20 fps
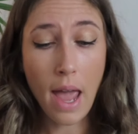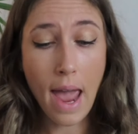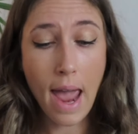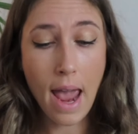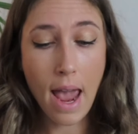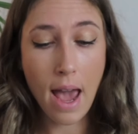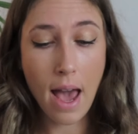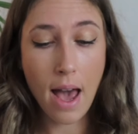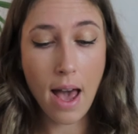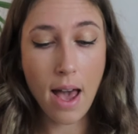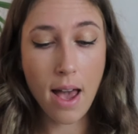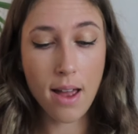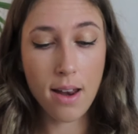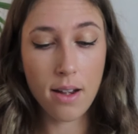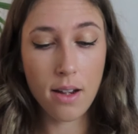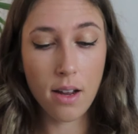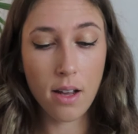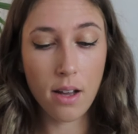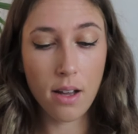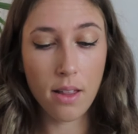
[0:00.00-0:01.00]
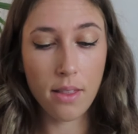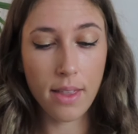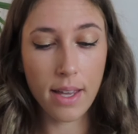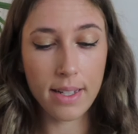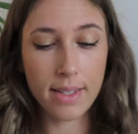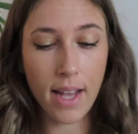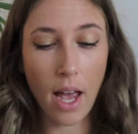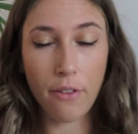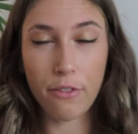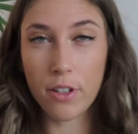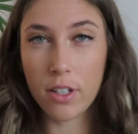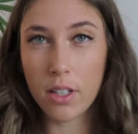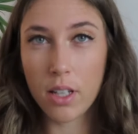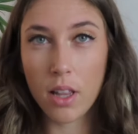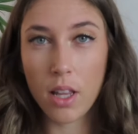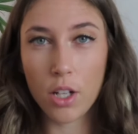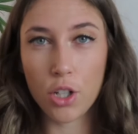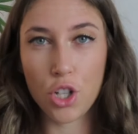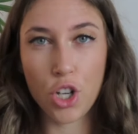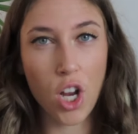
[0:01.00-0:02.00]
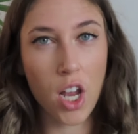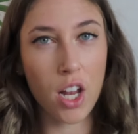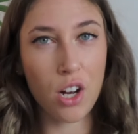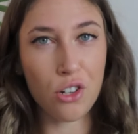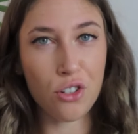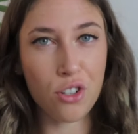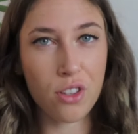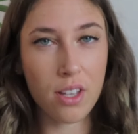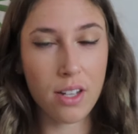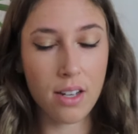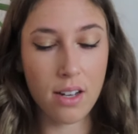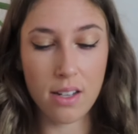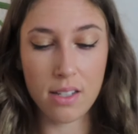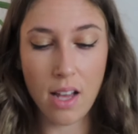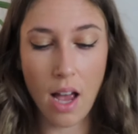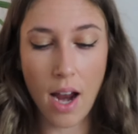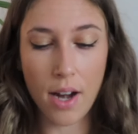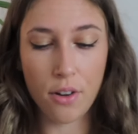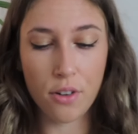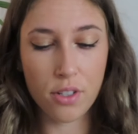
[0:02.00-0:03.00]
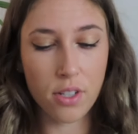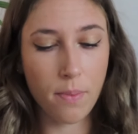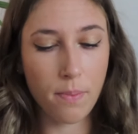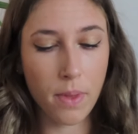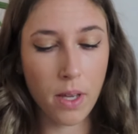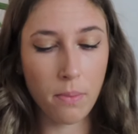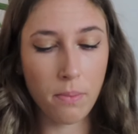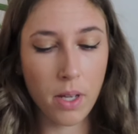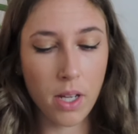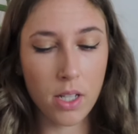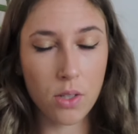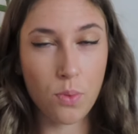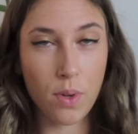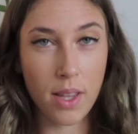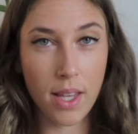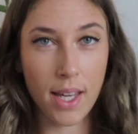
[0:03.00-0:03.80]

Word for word: and they definitely like changed the design or something, because when